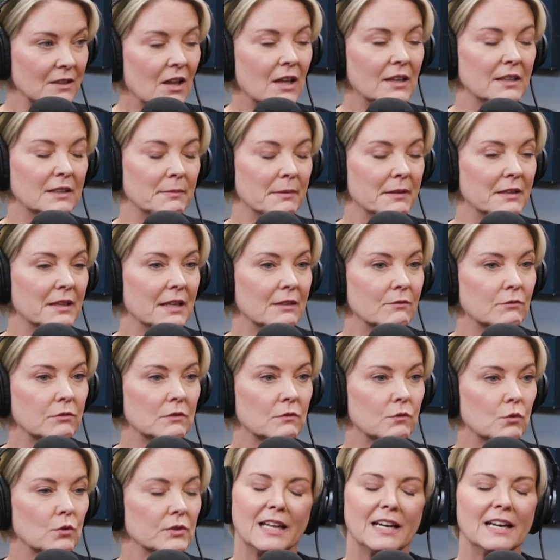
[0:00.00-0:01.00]
lot to be thankful
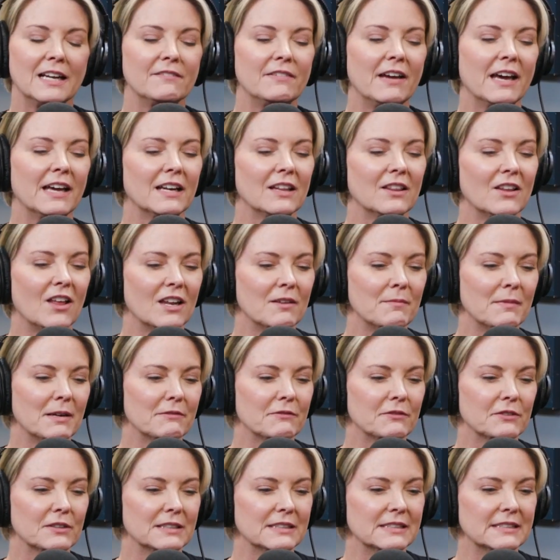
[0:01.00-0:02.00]
for. And I've had a lot of my
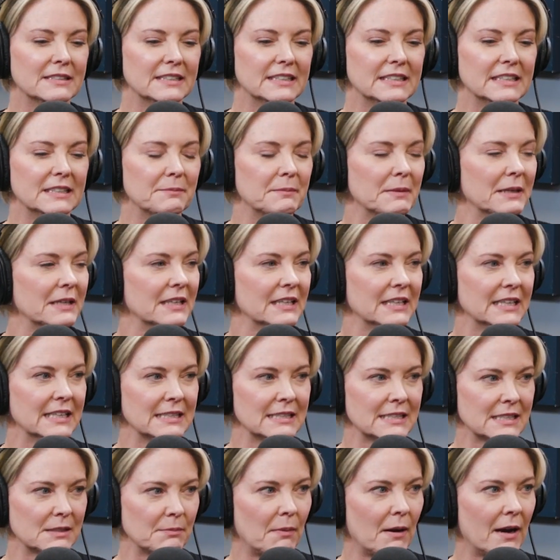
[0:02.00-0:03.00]
friends sending me
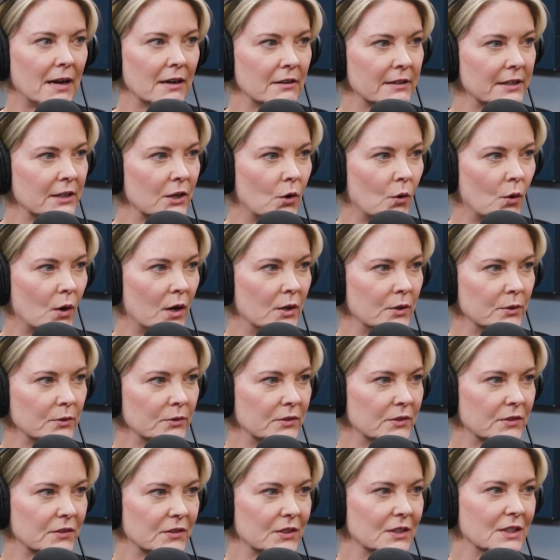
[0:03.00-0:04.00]
inspiring
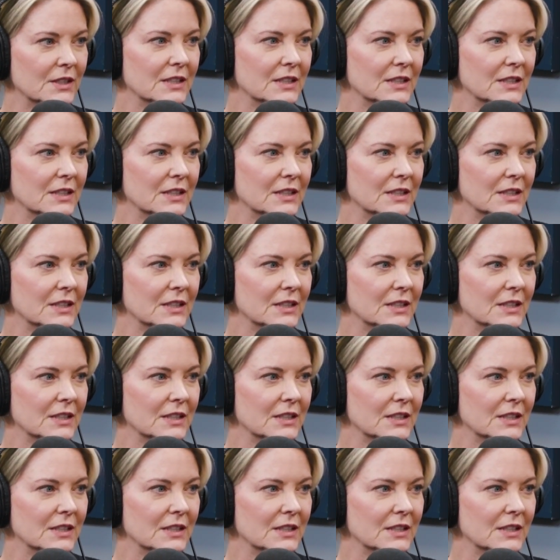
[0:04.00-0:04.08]
quotes.